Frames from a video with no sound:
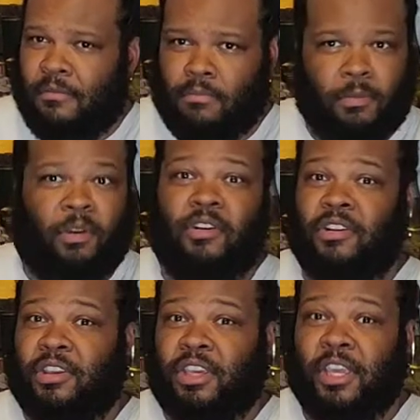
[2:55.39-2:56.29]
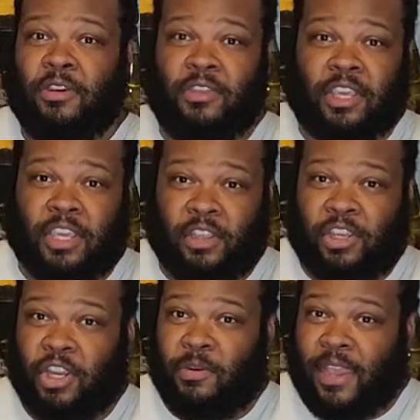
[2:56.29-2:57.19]
But we're going to kill the
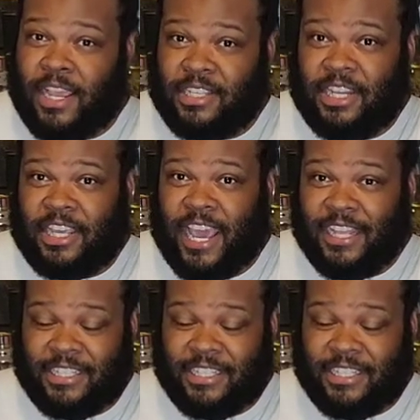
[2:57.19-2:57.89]
curiosity cat